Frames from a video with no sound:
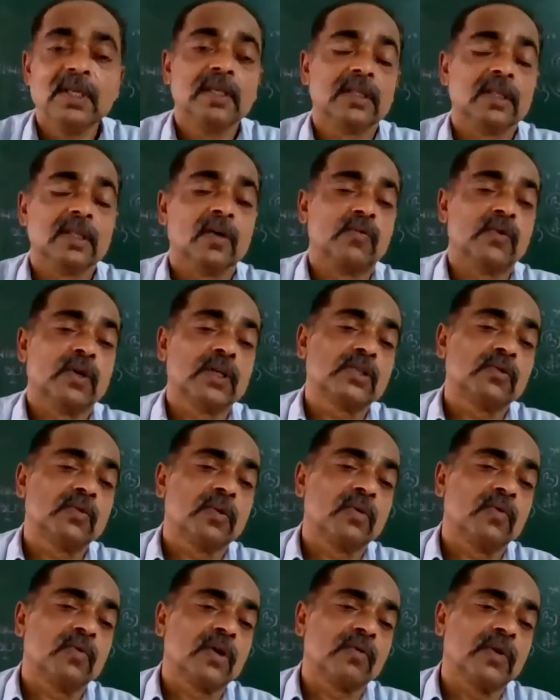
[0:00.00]
The first
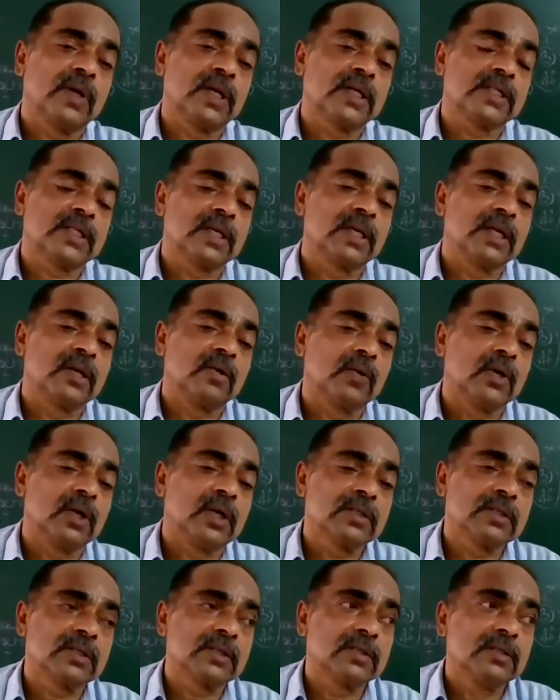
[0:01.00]
one what we had studied
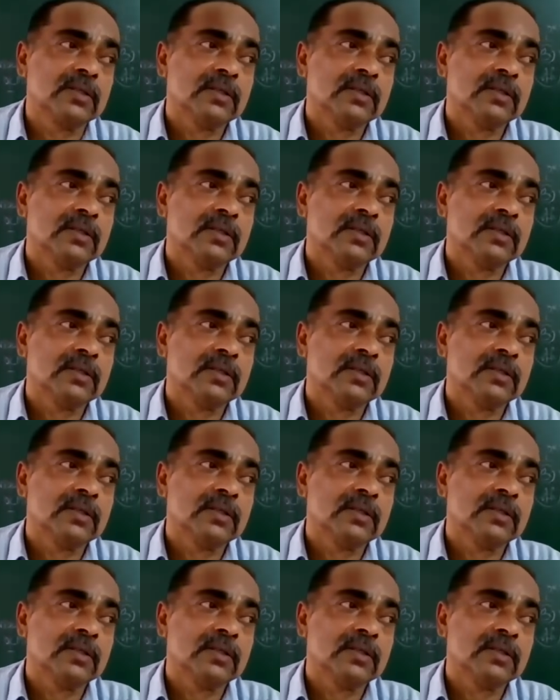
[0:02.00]
was